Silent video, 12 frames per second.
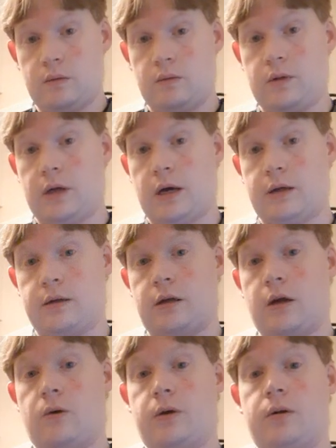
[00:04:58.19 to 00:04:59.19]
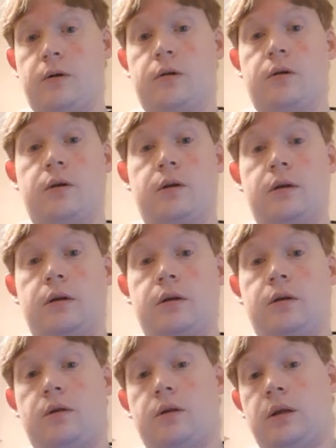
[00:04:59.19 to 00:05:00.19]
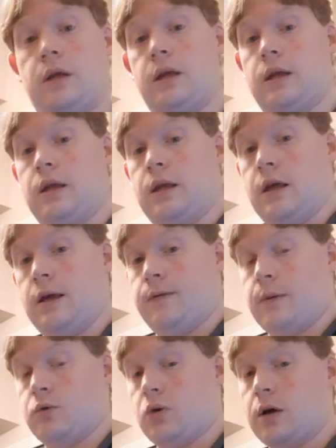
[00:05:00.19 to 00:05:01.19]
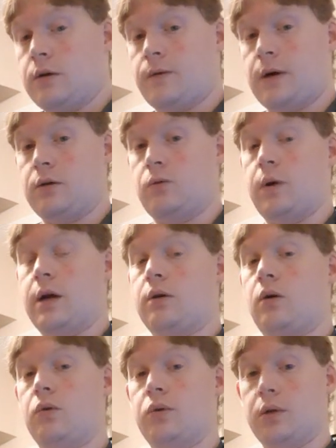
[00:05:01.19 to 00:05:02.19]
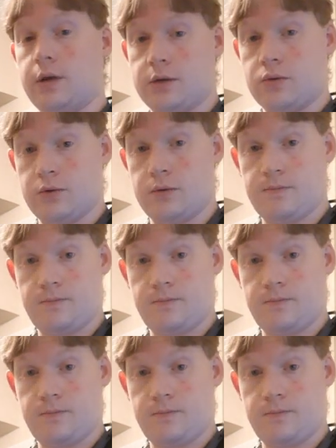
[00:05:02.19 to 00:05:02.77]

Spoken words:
the Cotton Carrier if I'm trying to find a way to hold the laser to.